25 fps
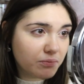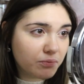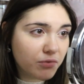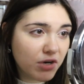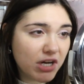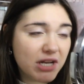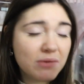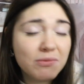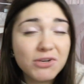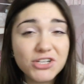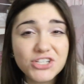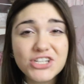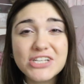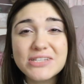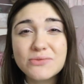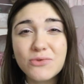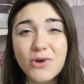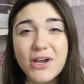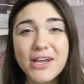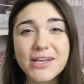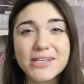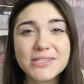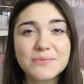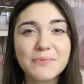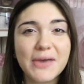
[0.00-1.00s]
Pretty much is
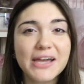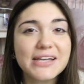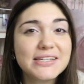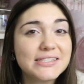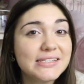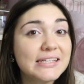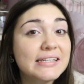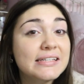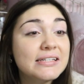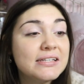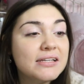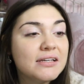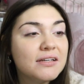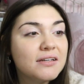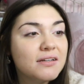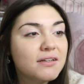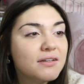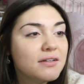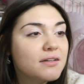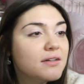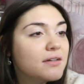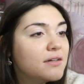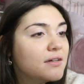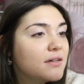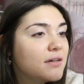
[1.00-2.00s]
what I expected.
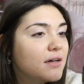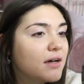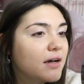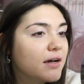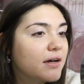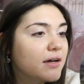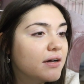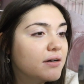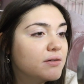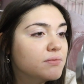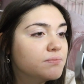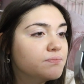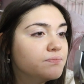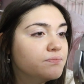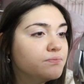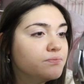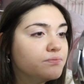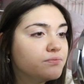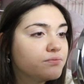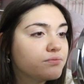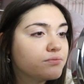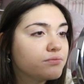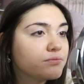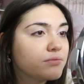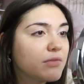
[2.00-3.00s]

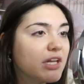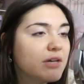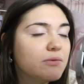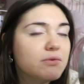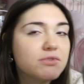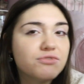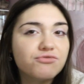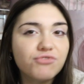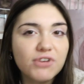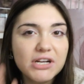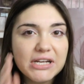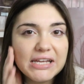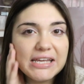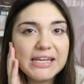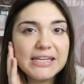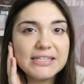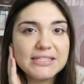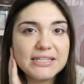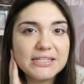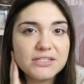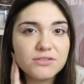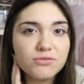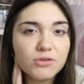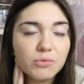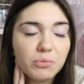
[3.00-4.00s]
It was really
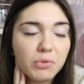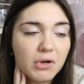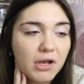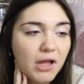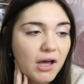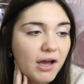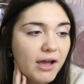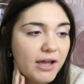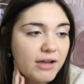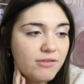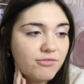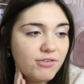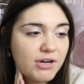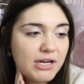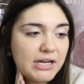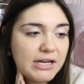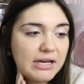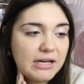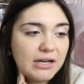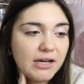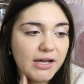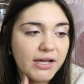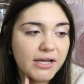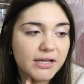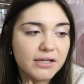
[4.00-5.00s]
easy to apply, really,
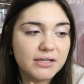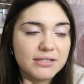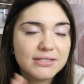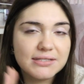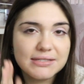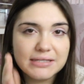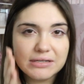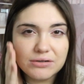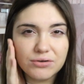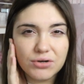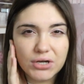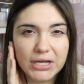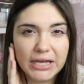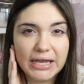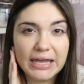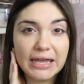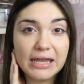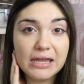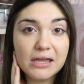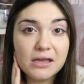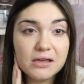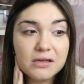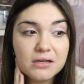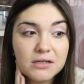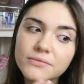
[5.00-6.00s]
like,
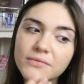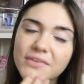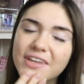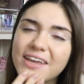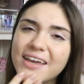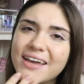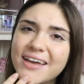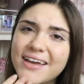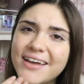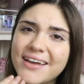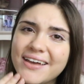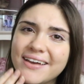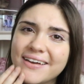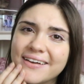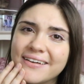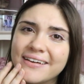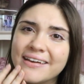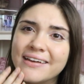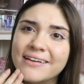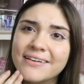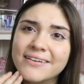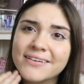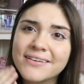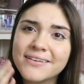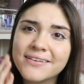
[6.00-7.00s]
silky.
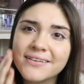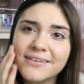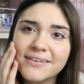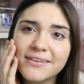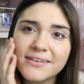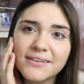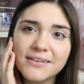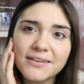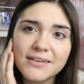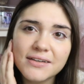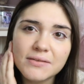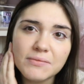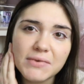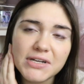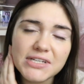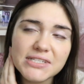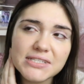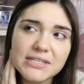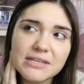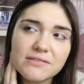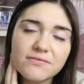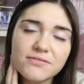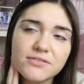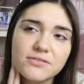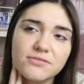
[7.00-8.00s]
Yeah. My
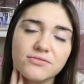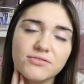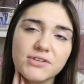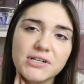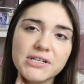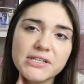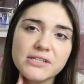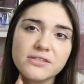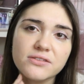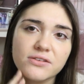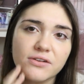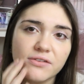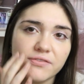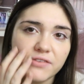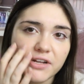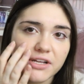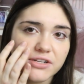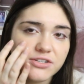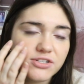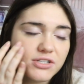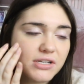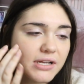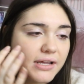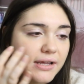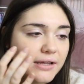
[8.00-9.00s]
skin feels really soft,
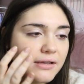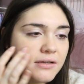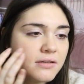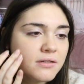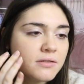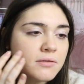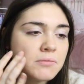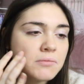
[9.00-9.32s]
actually.